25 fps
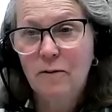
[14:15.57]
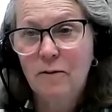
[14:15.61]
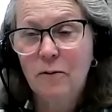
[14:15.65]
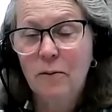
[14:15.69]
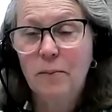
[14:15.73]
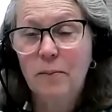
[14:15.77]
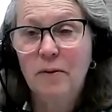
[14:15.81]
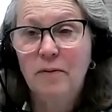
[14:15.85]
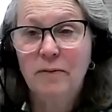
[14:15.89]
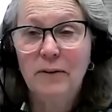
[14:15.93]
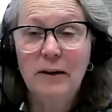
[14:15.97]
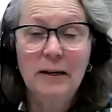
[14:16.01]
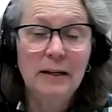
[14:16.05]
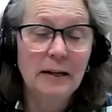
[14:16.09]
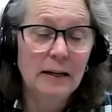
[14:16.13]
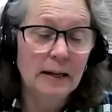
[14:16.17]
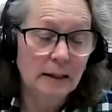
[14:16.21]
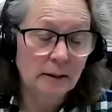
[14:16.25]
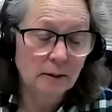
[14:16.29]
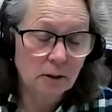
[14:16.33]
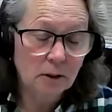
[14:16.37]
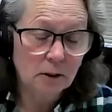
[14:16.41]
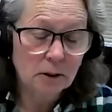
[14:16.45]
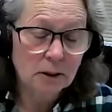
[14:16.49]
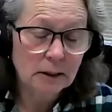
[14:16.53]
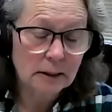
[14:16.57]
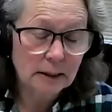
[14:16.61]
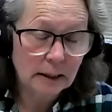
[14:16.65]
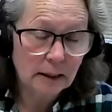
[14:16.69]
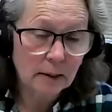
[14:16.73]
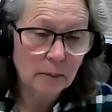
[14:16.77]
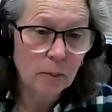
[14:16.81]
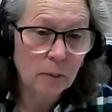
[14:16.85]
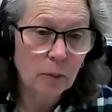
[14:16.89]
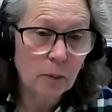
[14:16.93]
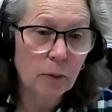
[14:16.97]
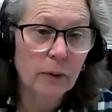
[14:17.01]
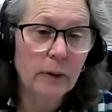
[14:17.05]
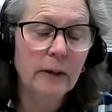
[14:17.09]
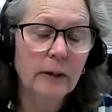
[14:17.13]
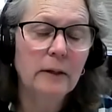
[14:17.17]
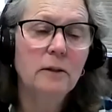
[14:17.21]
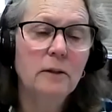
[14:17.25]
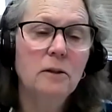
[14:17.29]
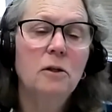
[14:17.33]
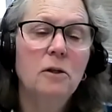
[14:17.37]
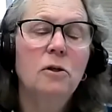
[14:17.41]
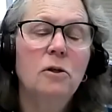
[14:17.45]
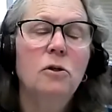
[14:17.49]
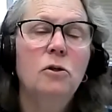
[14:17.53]
from a financial
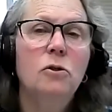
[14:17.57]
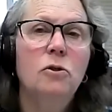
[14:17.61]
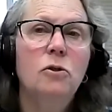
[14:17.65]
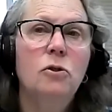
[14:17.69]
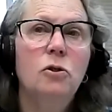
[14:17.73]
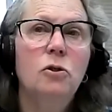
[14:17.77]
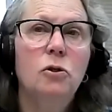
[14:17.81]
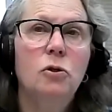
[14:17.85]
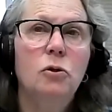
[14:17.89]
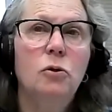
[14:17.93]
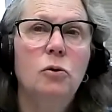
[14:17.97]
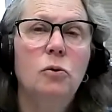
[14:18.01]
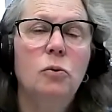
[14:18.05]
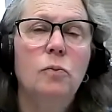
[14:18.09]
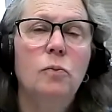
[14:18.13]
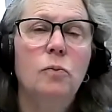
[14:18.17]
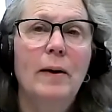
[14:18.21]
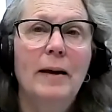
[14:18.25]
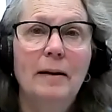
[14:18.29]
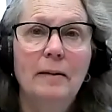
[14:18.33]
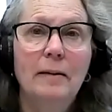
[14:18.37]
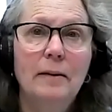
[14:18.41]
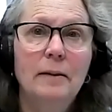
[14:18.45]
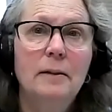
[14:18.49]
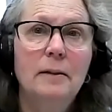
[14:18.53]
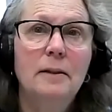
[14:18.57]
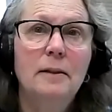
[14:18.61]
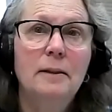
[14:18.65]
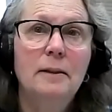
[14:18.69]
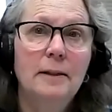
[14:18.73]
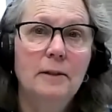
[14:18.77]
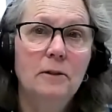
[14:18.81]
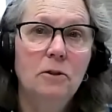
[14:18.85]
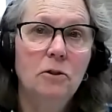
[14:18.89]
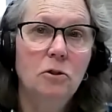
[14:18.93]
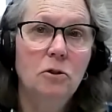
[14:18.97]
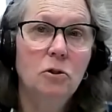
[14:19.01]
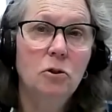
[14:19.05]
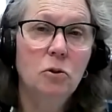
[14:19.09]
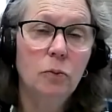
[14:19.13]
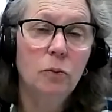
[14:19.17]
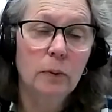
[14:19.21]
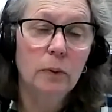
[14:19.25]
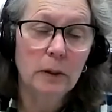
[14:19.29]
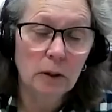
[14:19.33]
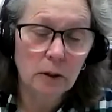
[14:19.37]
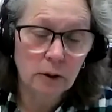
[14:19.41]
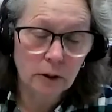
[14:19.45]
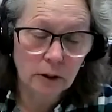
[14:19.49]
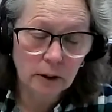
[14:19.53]
standpoint to make the decision to
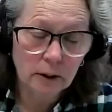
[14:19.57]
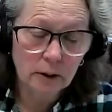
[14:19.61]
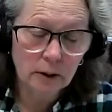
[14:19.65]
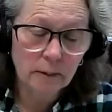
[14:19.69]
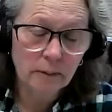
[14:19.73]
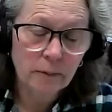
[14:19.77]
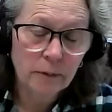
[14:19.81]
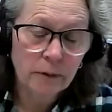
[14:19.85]
recook.